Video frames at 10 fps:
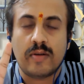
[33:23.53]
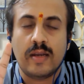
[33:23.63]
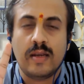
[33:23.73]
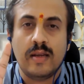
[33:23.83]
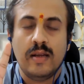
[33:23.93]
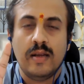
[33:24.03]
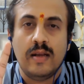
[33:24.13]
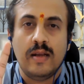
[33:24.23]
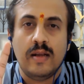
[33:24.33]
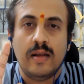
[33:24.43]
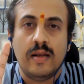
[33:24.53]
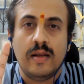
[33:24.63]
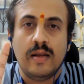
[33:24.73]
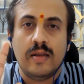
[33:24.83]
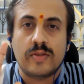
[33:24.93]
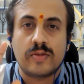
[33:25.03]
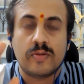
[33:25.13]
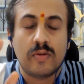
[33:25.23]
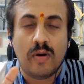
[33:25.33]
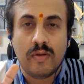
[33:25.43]
Okay.
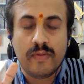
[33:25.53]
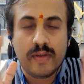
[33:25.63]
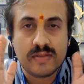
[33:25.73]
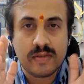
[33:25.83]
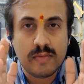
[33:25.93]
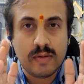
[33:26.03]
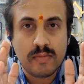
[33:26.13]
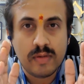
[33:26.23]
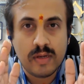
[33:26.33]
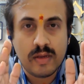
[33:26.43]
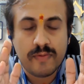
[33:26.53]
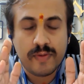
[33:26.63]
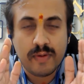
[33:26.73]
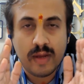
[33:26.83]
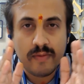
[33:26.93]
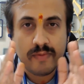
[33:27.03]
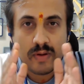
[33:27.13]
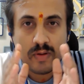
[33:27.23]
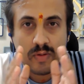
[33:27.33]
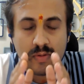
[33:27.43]
So always remember, if you have
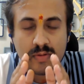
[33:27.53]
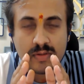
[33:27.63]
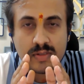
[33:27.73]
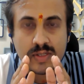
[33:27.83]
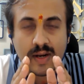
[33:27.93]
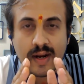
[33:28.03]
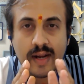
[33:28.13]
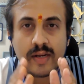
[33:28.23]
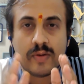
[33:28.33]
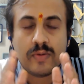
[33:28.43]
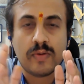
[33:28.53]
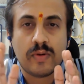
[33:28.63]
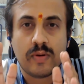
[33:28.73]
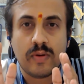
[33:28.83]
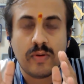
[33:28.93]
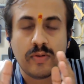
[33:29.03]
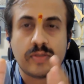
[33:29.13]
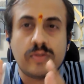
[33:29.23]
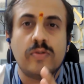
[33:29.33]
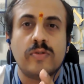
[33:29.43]
loans, try to
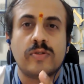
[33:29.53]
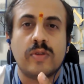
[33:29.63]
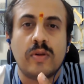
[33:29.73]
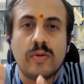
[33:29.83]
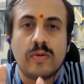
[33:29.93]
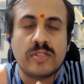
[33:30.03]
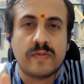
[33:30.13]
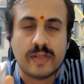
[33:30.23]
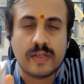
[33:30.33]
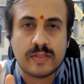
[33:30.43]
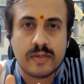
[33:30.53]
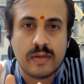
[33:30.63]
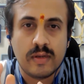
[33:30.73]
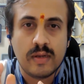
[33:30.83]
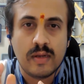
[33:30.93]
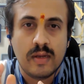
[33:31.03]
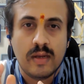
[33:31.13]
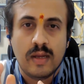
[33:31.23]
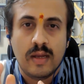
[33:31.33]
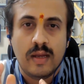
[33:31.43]
close those loans first.
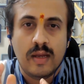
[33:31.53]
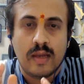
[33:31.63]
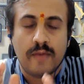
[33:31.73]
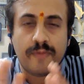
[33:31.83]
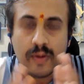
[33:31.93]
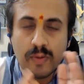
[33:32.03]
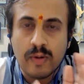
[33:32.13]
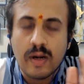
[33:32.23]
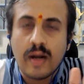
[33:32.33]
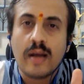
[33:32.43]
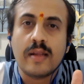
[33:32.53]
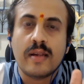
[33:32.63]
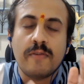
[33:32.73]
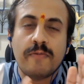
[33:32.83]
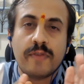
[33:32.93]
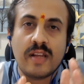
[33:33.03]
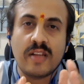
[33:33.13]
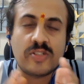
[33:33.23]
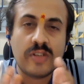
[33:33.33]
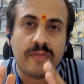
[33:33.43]
If you are in a
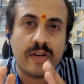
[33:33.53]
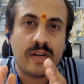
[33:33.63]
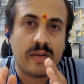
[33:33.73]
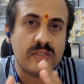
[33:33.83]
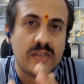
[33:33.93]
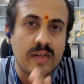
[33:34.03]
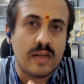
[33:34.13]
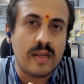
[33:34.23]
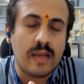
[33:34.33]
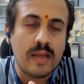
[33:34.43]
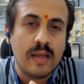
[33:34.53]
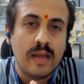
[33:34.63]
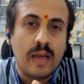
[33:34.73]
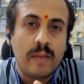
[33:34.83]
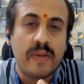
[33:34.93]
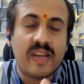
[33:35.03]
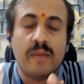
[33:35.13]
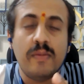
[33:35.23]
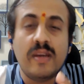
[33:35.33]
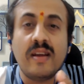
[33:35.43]
financial freedom journey,
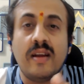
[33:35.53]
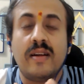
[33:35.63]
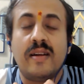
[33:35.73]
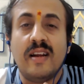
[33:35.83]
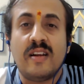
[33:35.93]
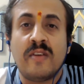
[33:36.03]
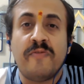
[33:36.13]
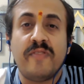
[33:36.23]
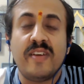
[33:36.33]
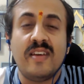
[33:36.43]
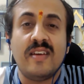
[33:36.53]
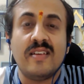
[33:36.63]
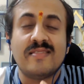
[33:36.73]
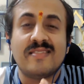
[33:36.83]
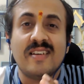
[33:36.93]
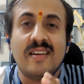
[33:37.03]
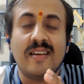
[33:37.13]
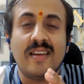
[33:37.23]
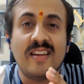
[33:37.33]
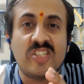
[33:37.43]
becoming a debt free is the
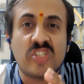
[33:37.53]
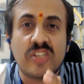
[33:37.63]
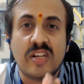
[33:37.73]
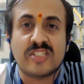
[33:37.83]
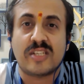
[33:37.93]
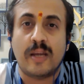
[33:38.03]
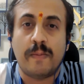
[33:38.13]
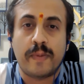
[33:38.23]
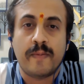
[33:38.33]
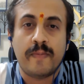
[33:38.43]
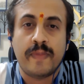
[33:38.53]
initial step.